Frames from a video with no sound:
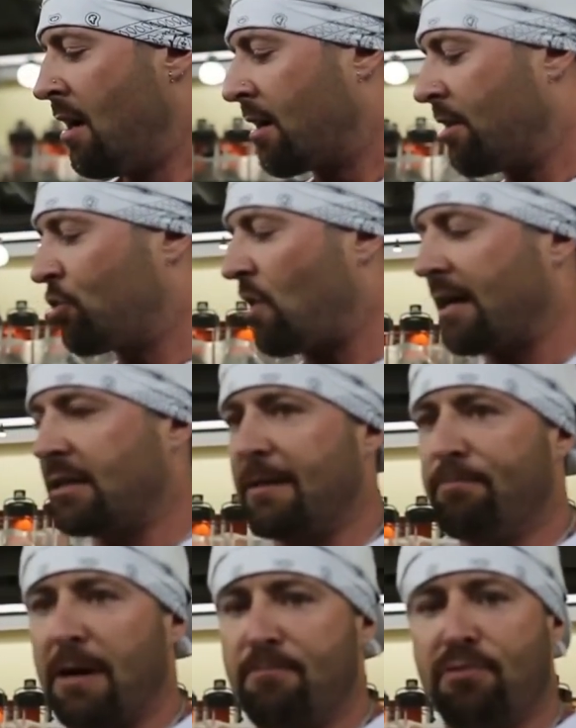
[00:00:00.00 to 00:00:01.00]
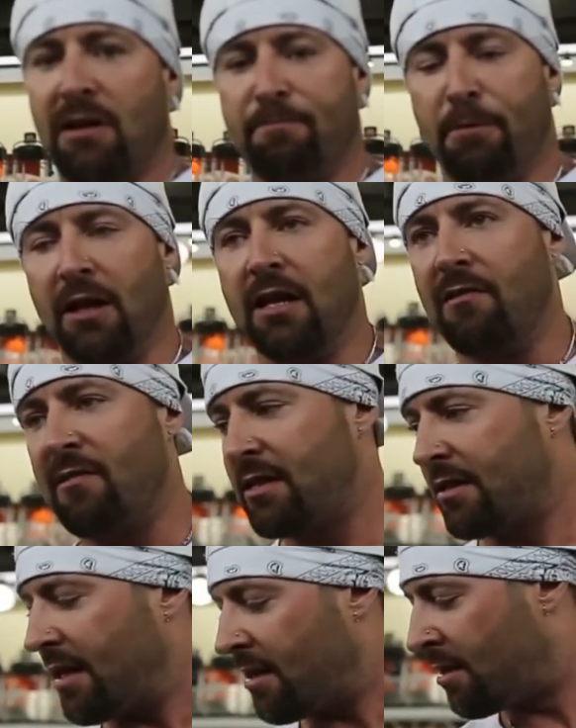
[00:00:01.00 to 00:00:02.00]
contracted by pulling your
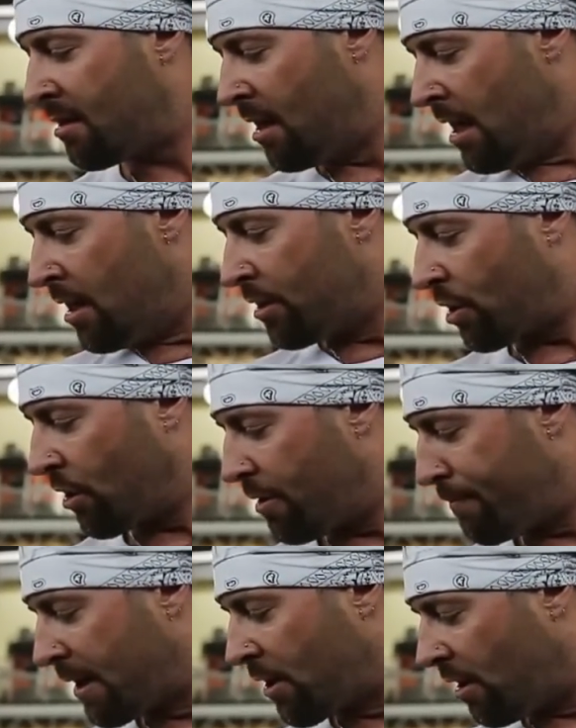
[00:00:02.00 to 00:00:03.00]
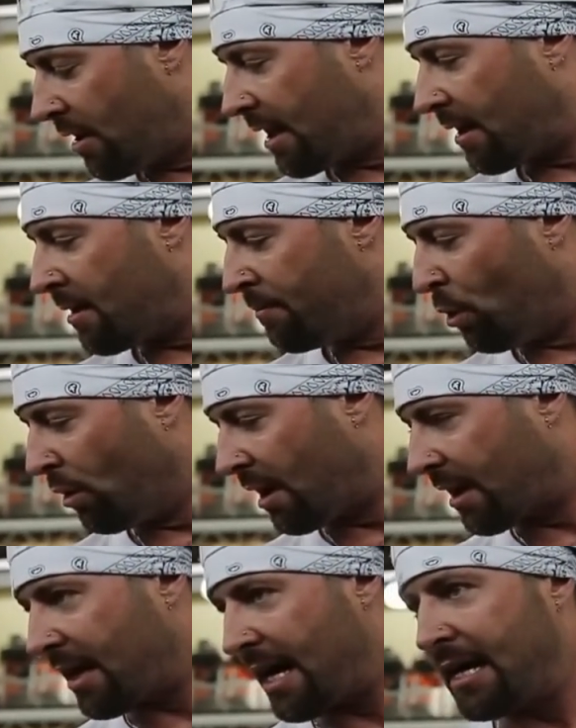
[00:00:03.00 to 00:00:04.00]
wrist in. So you'd be curling more
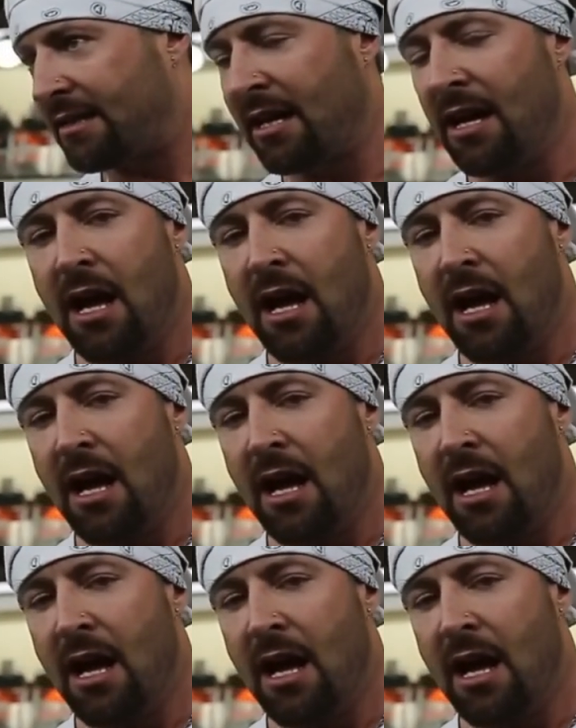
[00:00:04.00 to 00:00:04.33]
like that.